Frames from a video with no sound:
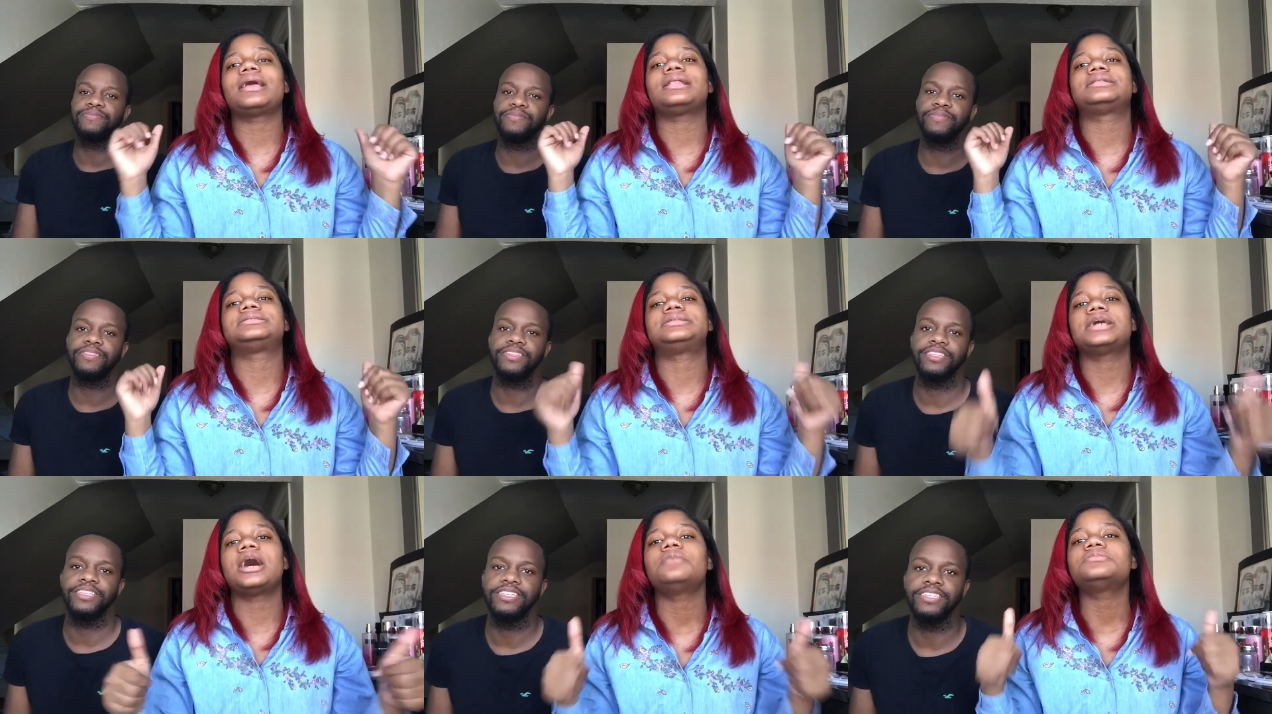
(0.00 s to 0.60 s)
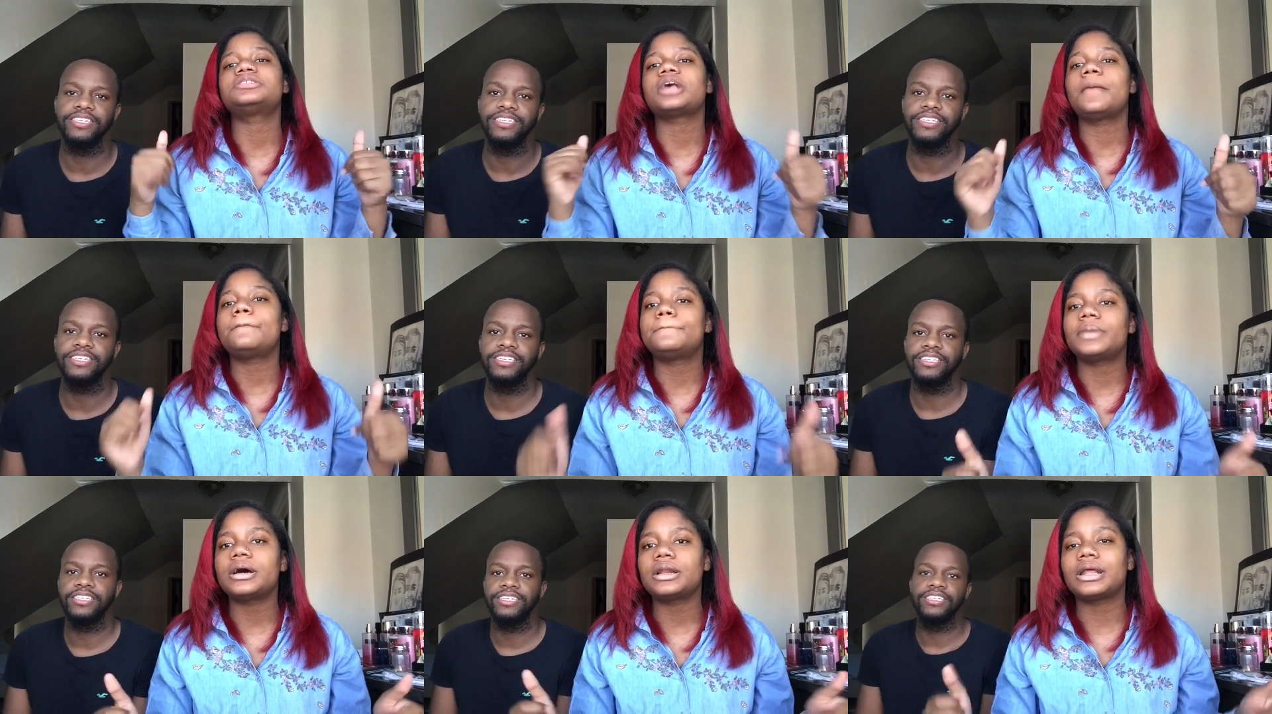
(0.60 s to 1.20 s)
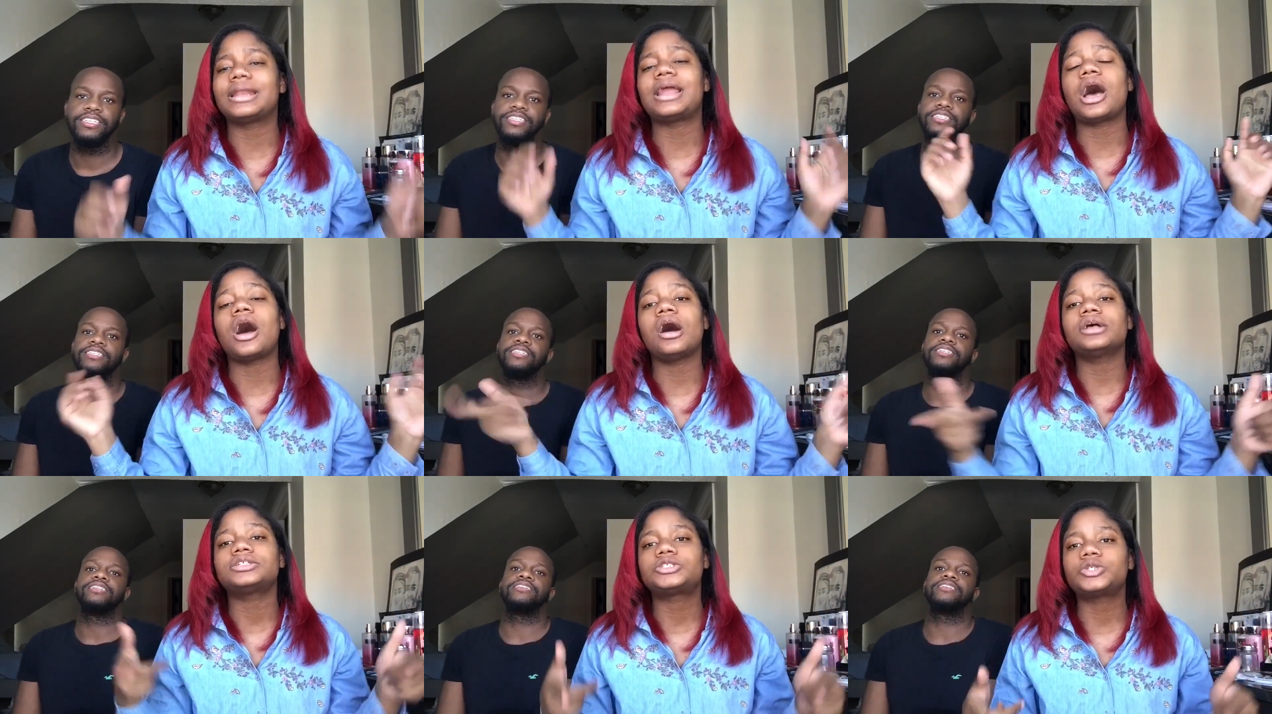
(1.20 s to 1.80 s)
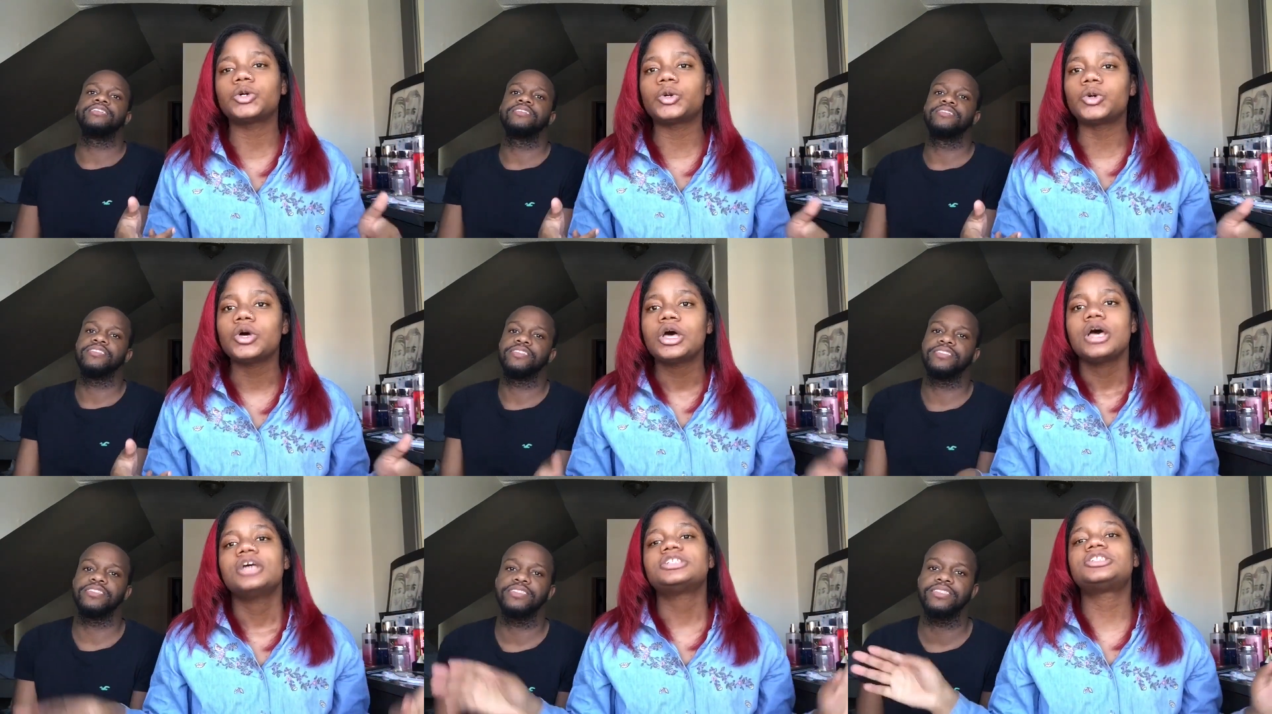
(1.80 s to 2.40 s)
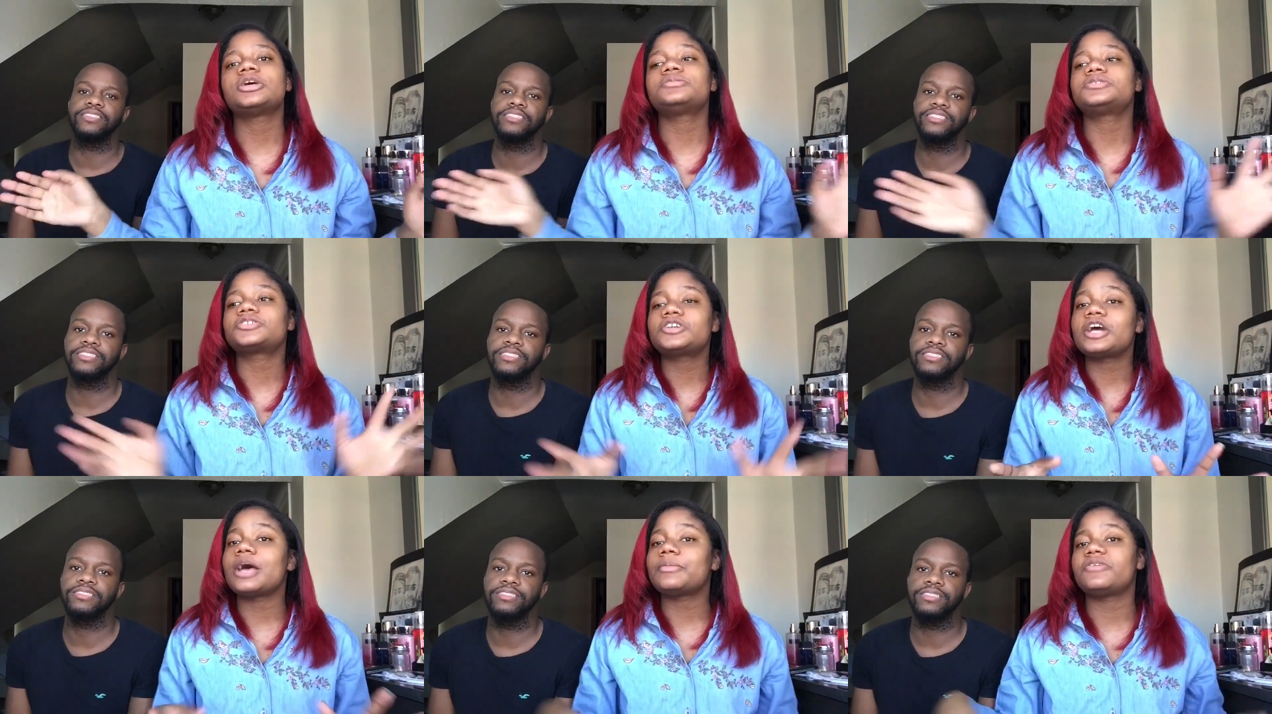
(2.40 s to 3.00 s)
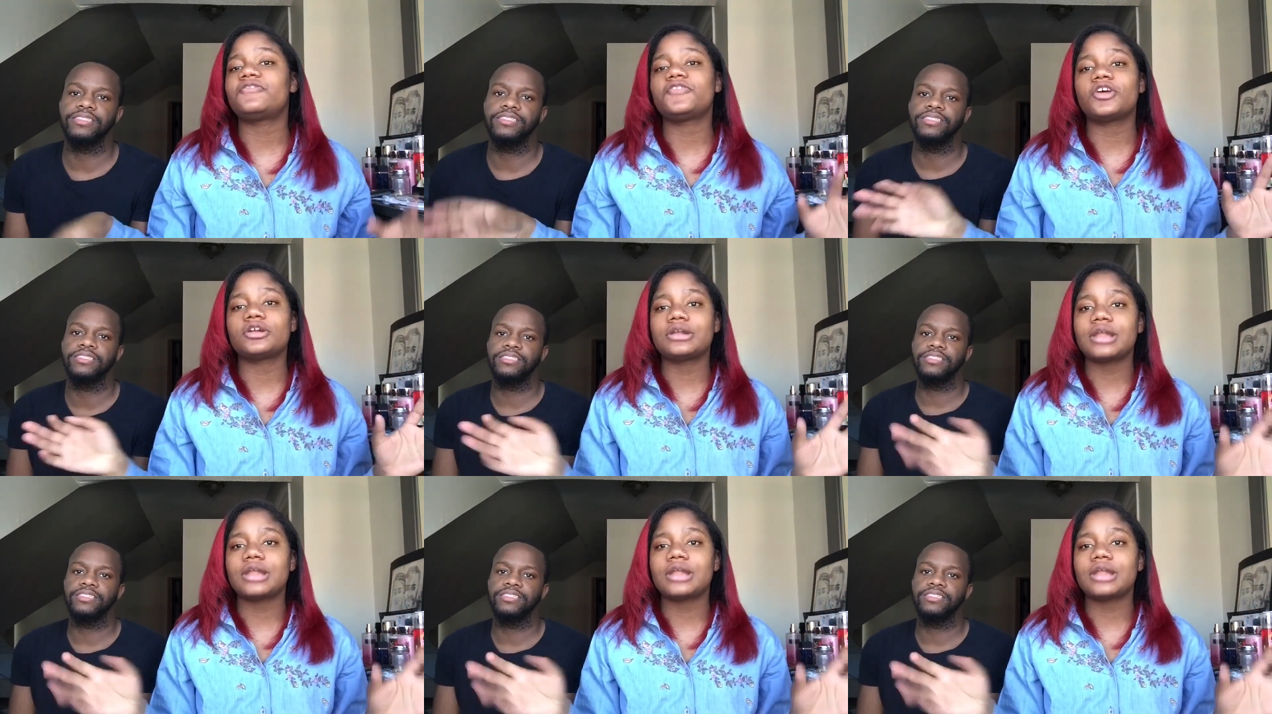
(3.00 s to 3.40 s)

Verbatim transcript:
Speaker 1: that thumbs up button and also subscribe if you're